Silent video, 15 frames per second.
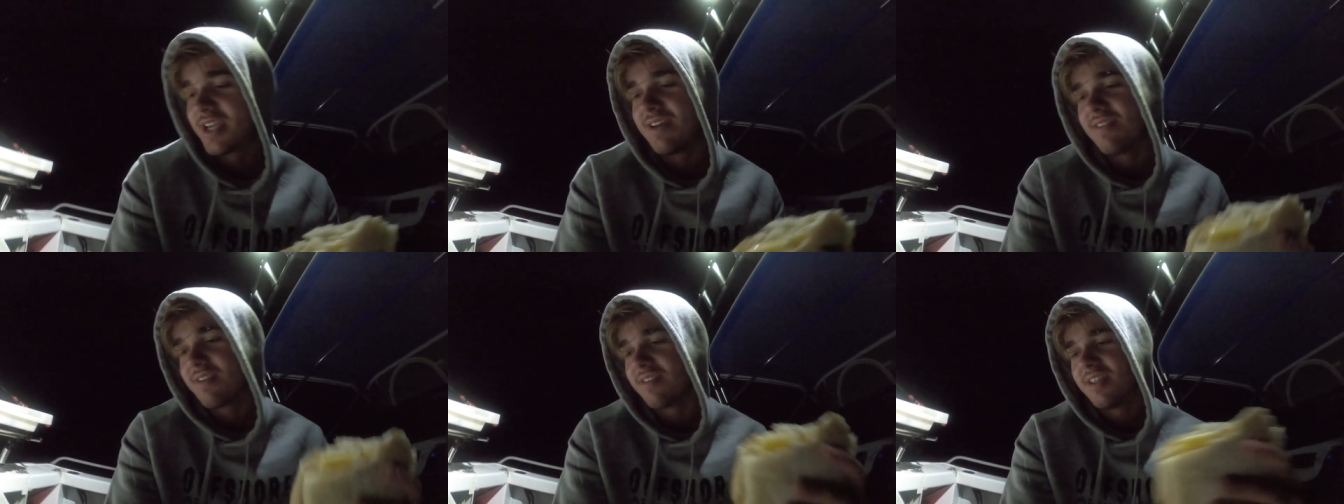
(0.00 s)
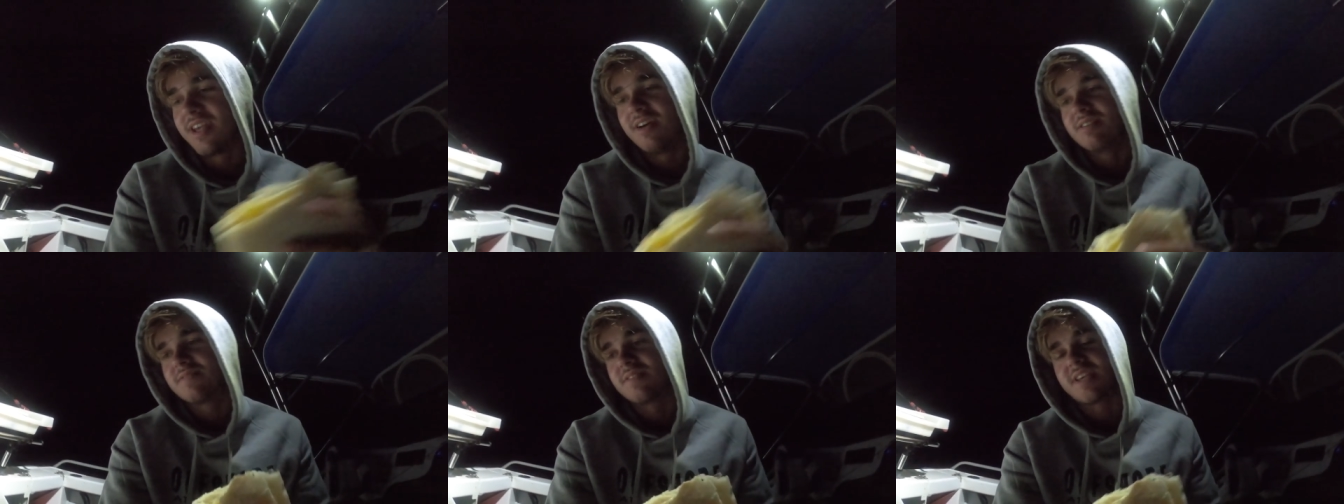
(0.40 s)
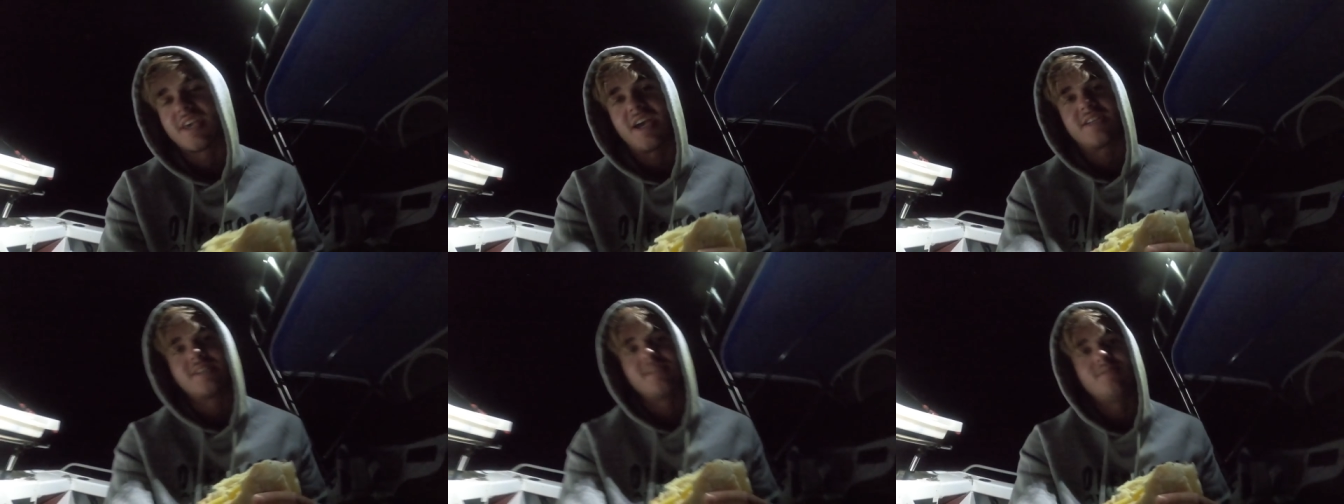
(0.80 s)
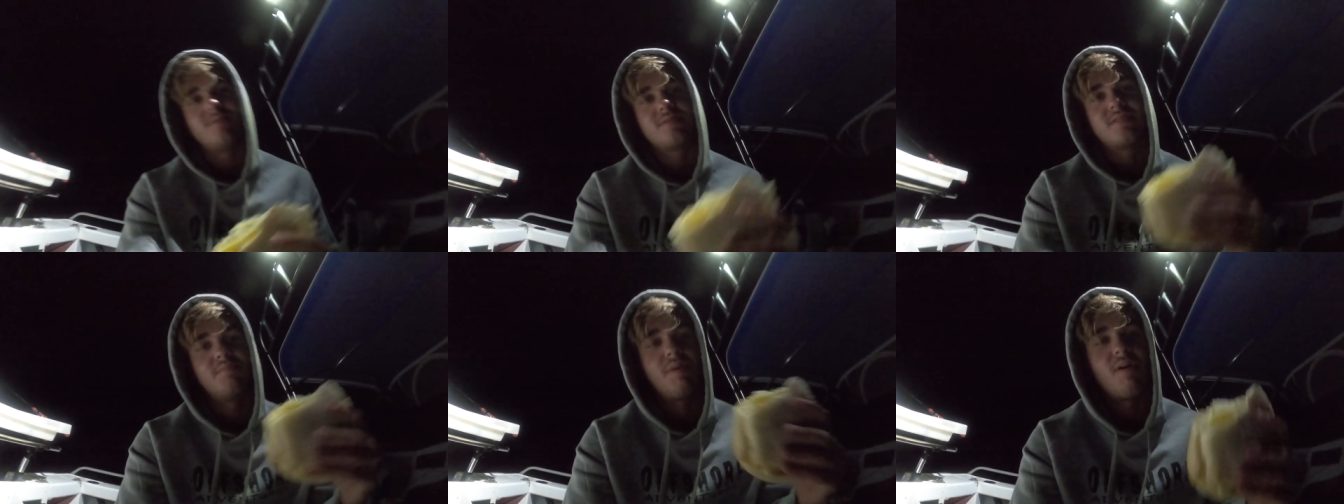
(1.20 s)
to save everything else for the catch and
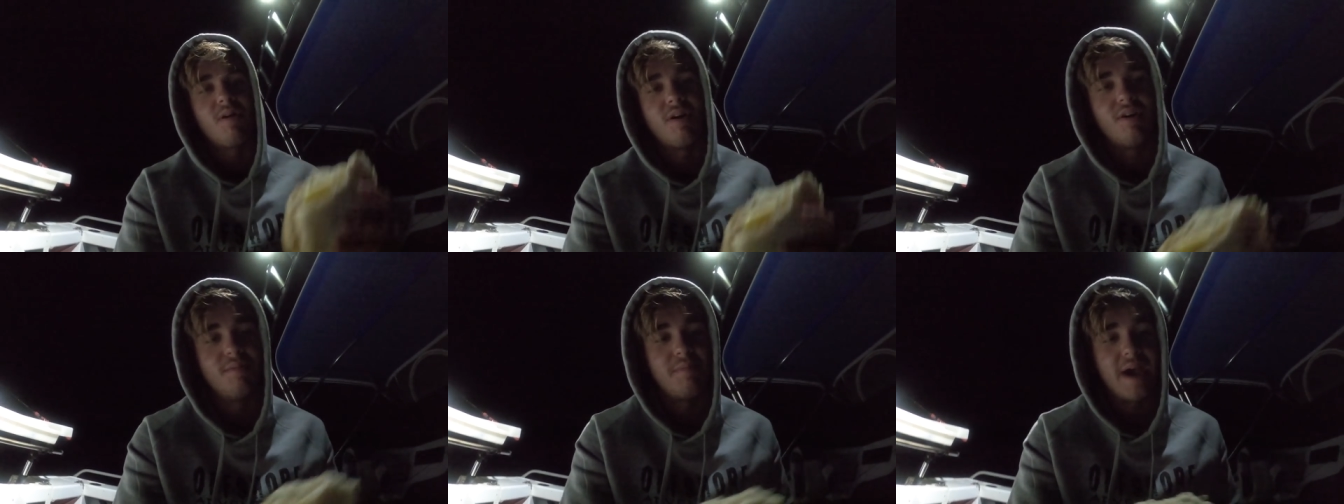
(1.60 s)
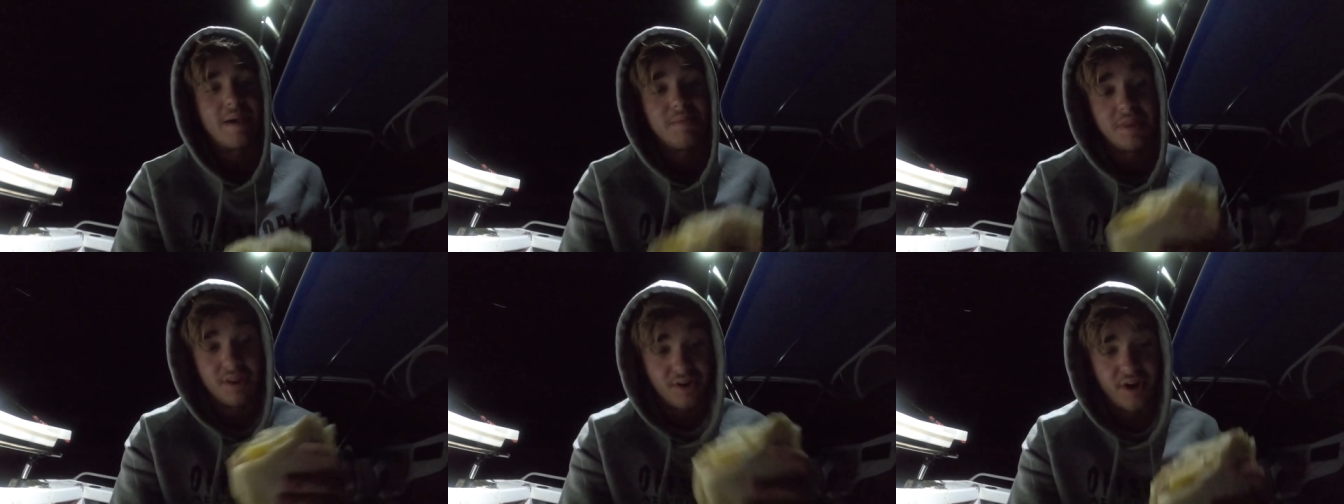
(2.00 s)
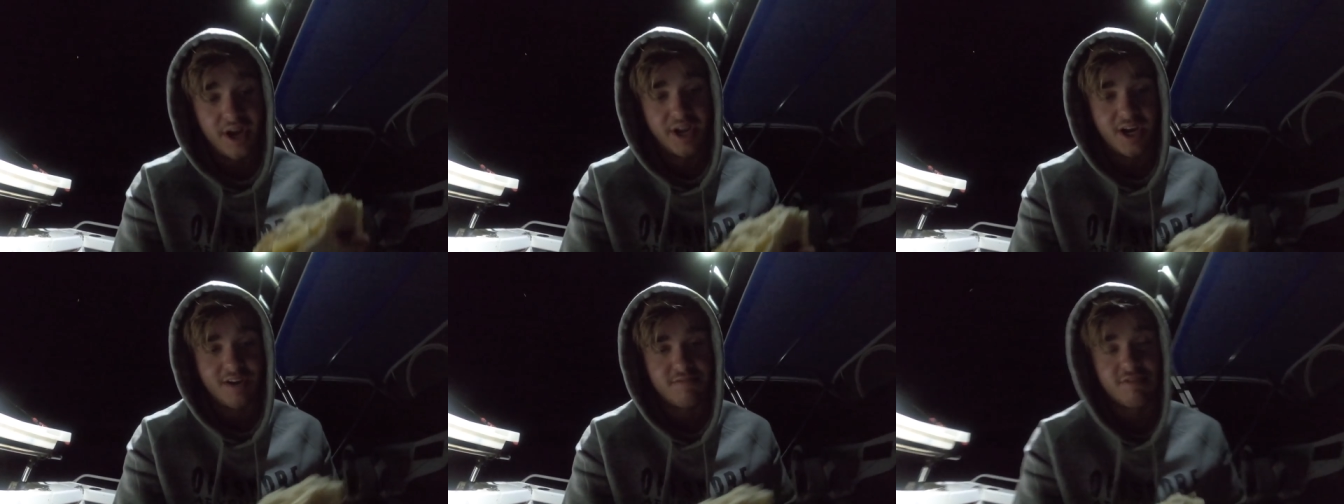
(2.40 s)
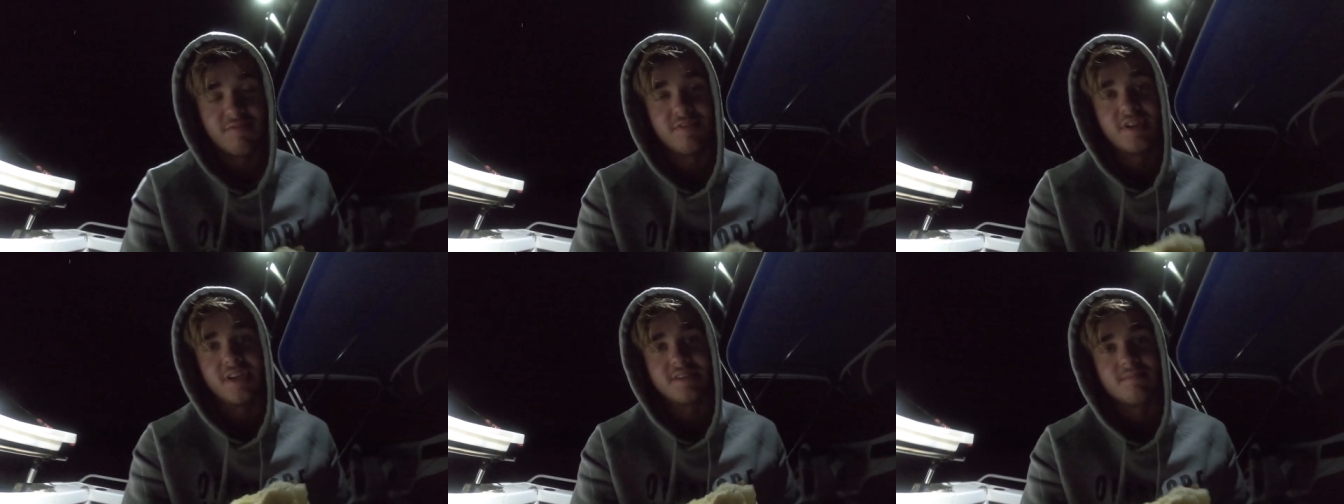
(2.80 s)
cooks tomorrow and maybe the night after
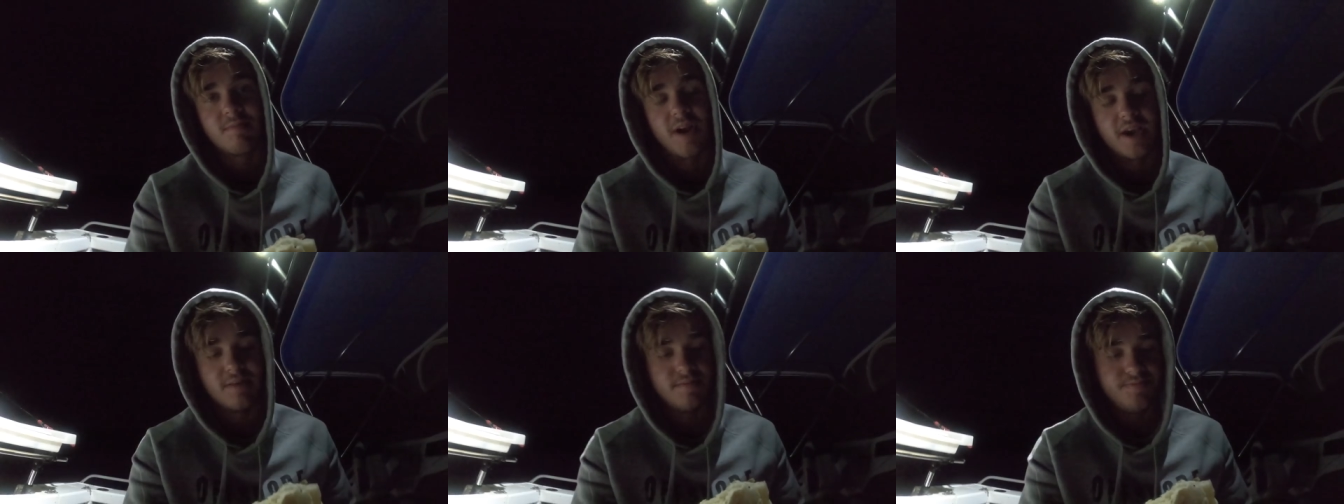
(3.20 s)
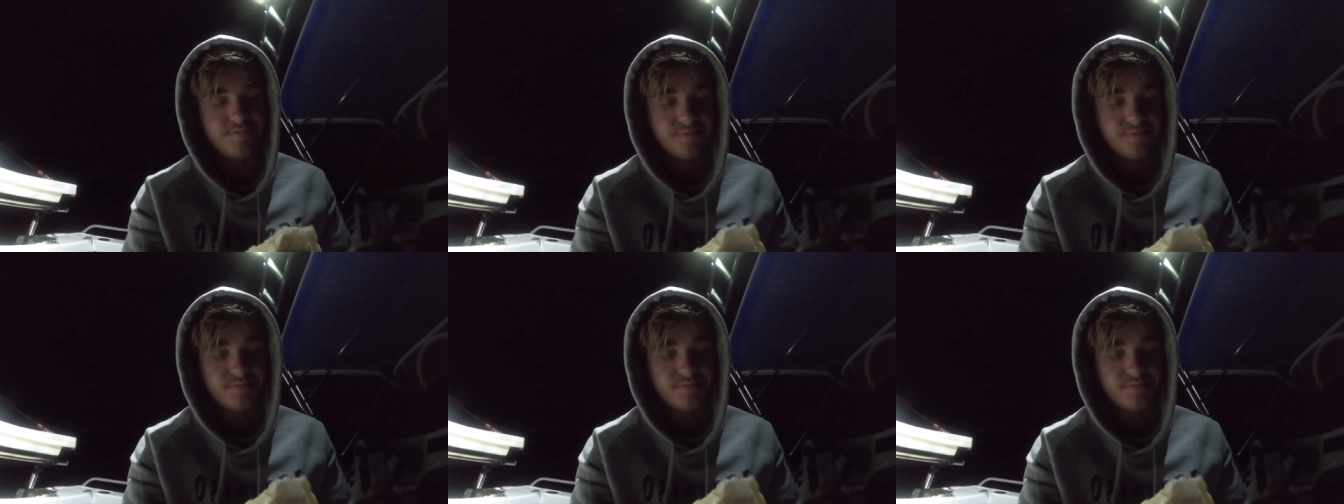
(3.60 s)
if it doesn't rain.